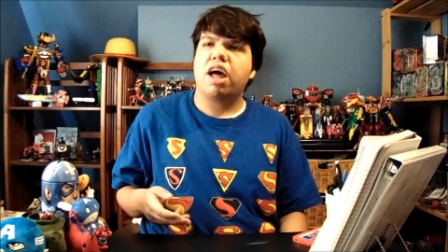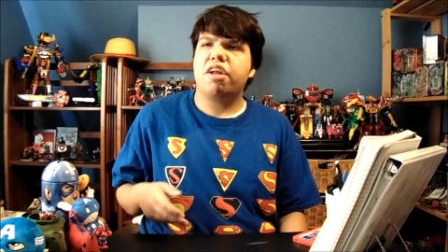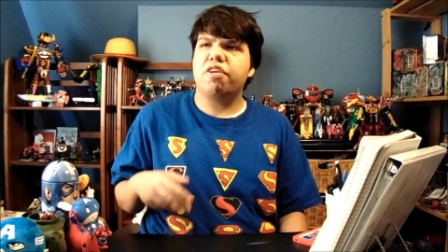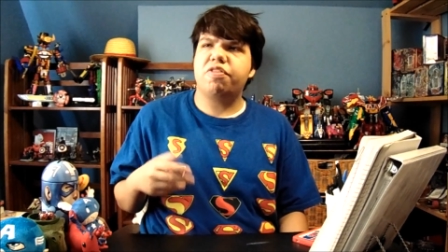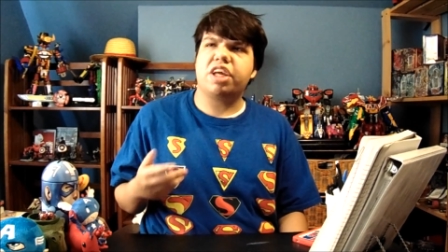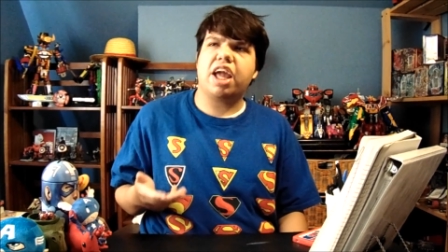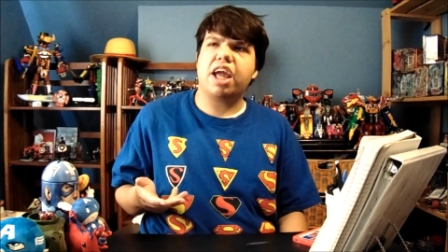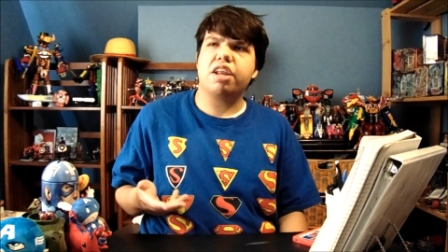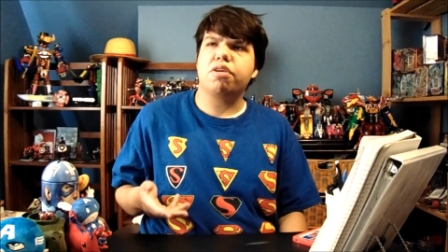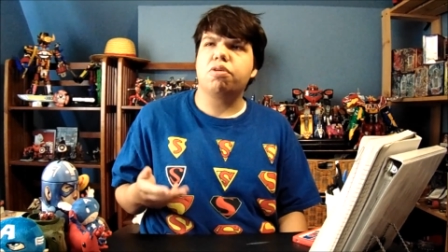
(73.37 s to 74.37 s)
I don't know if they
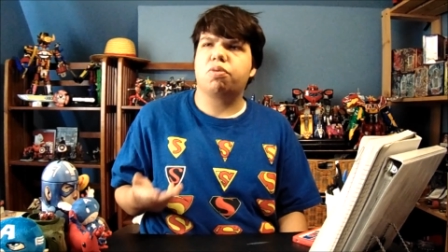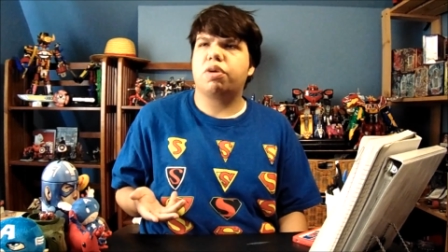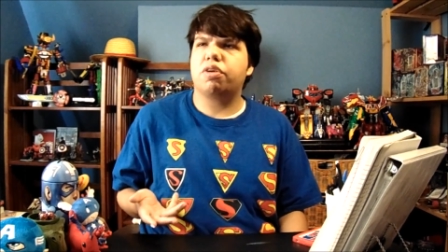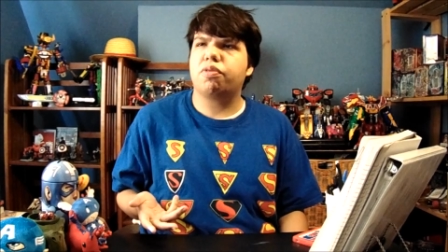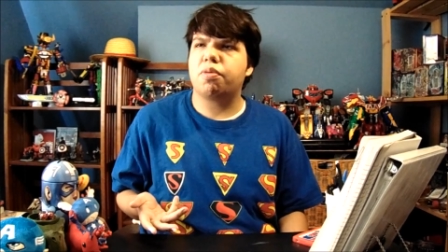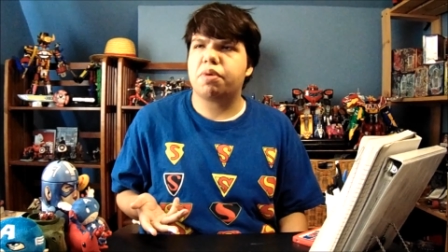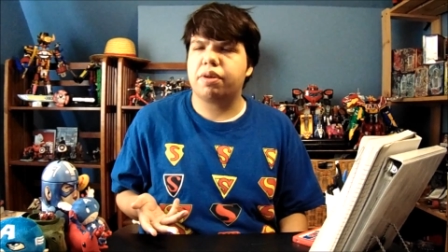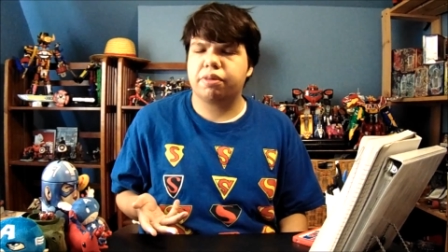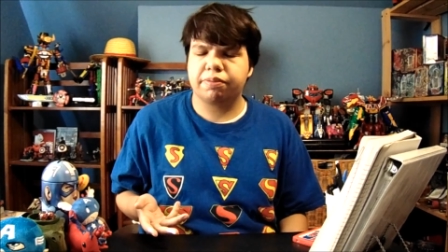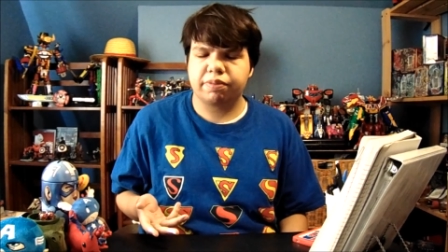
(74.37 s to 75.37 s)
can use Wonder Woman.
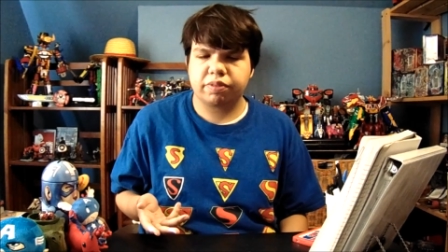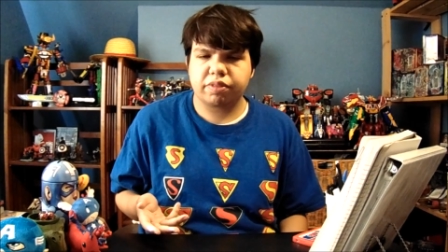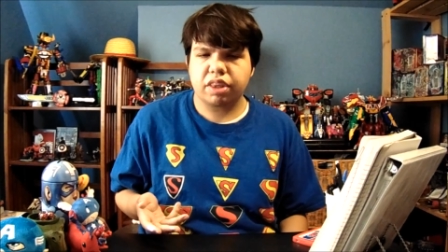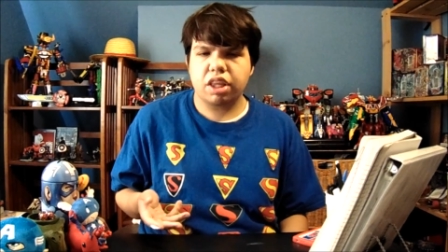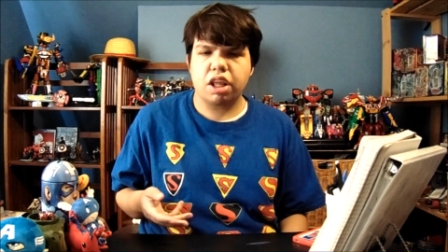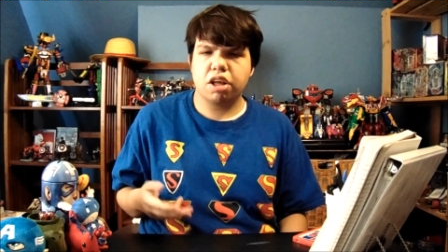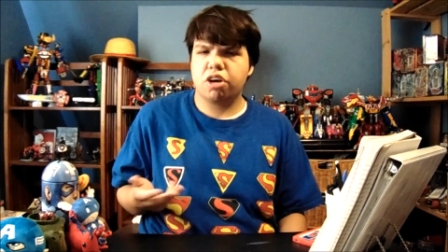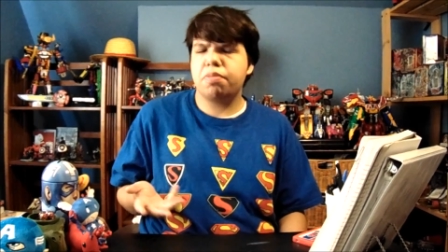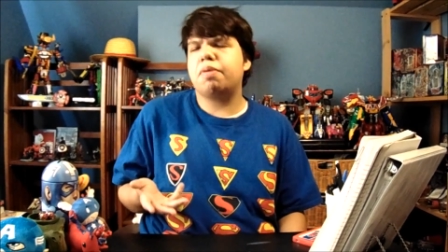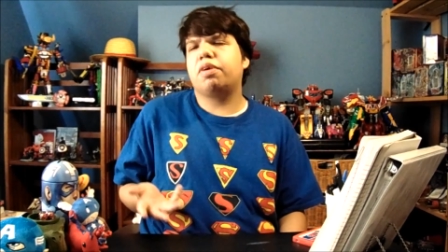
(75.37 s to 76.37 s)

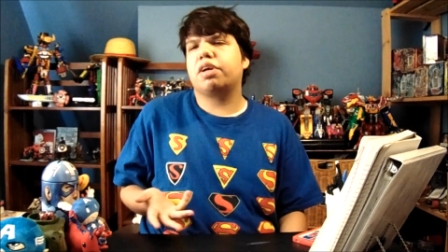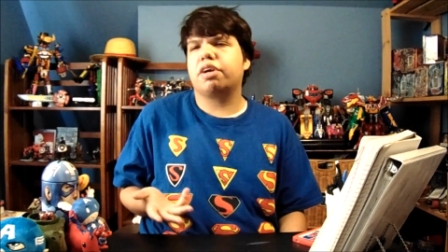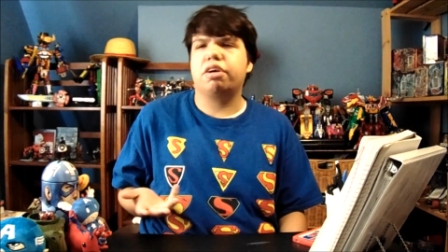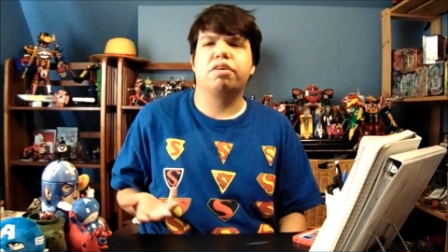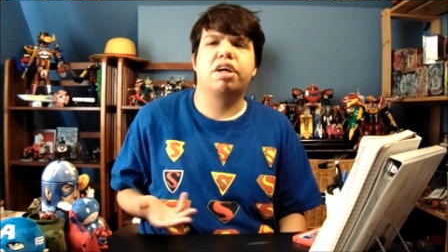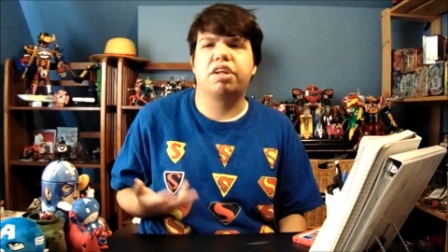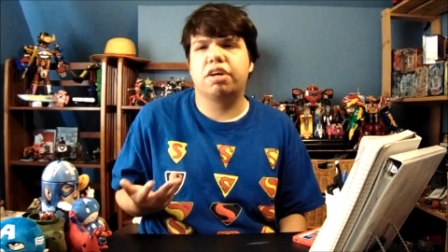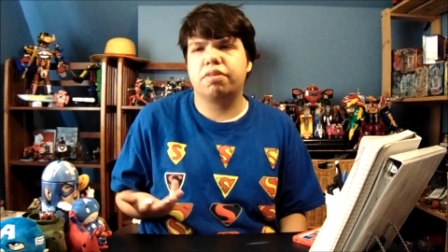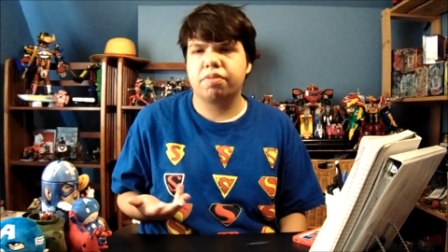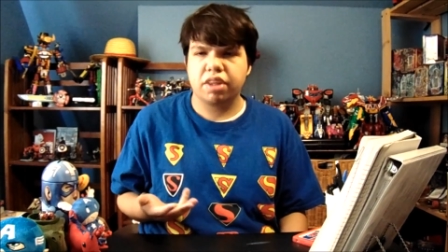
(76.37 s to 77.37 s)
Could be Wonder Girl, I don't
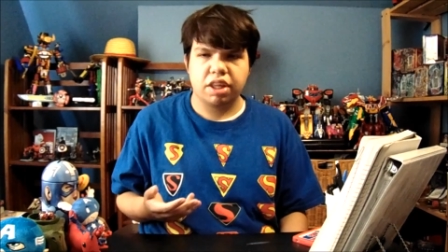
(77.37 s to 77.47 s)
know.